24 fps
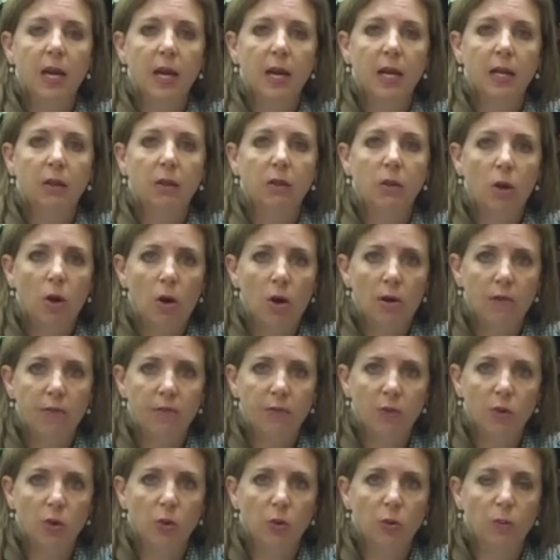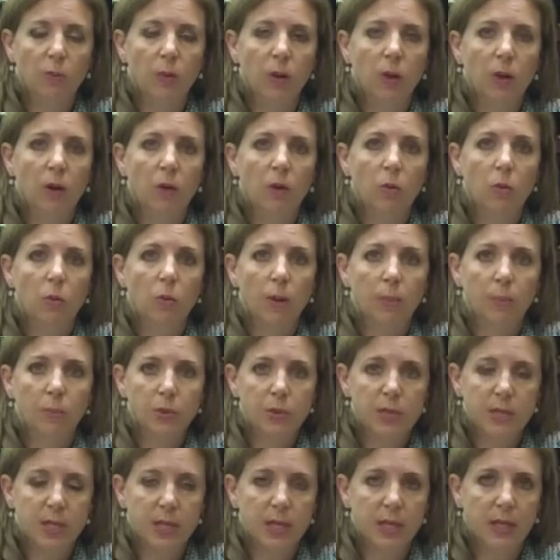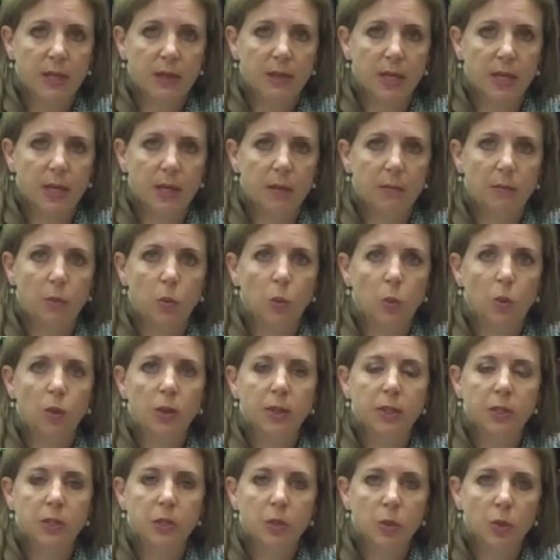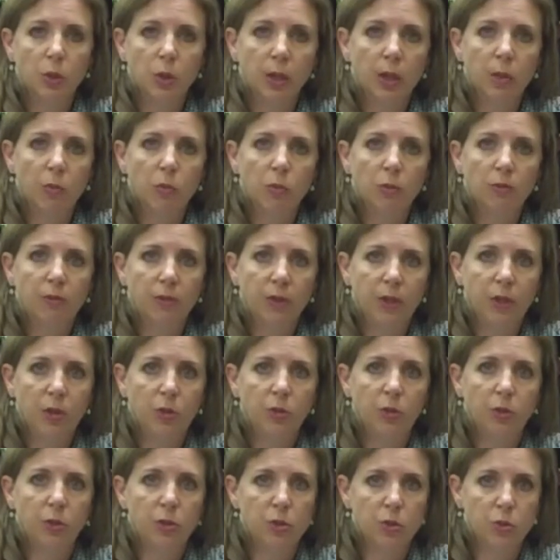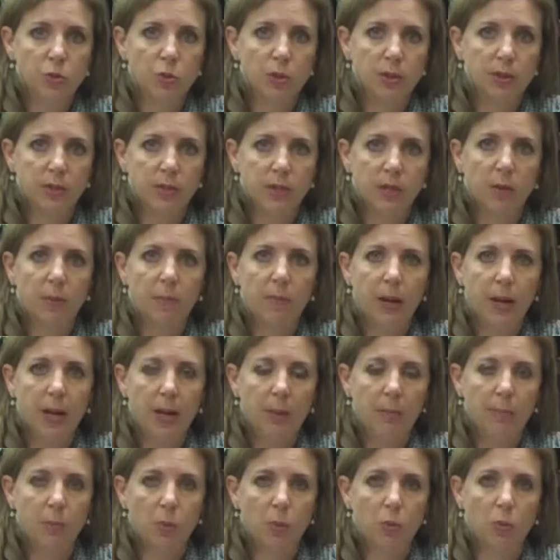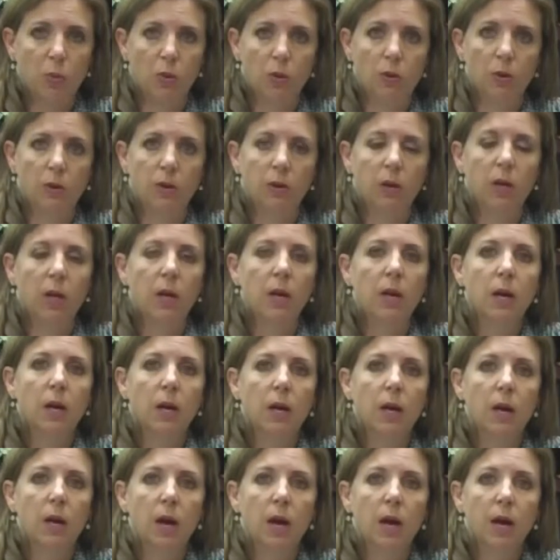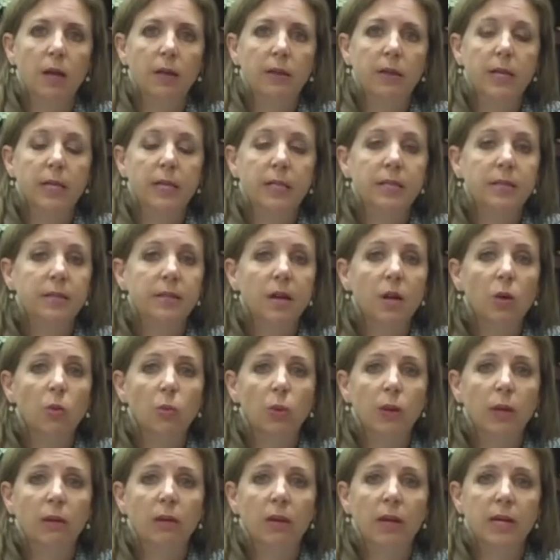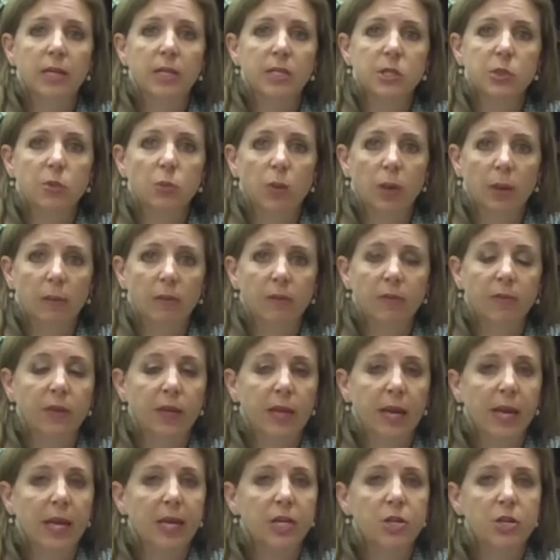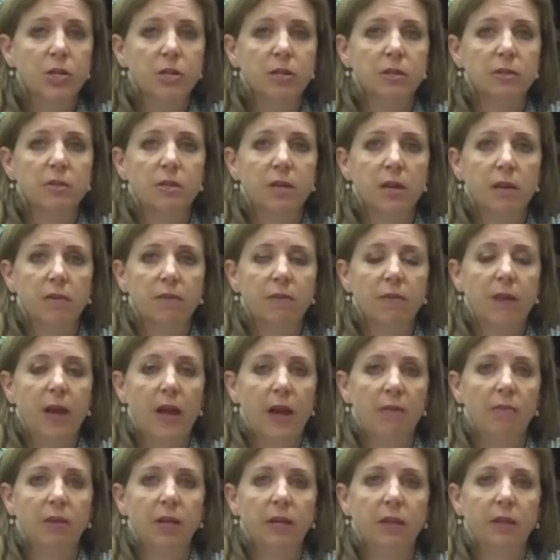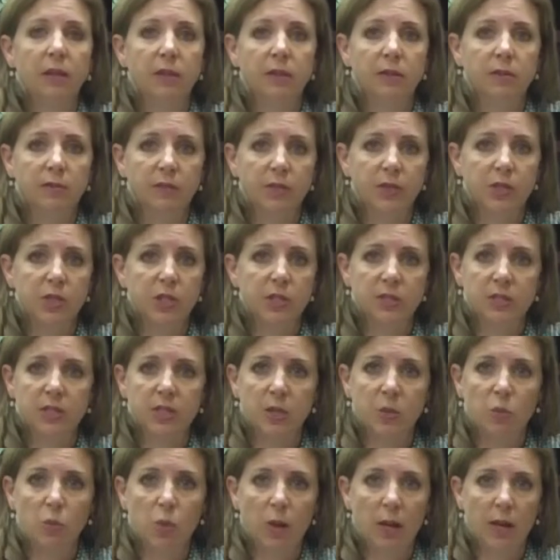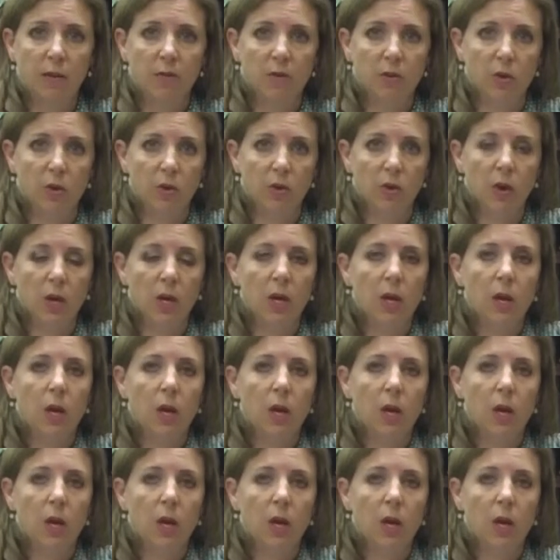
a law firm representing them or an attorney review their short sale paperwork, they did not realize the ramifications of having the deficiency waiver.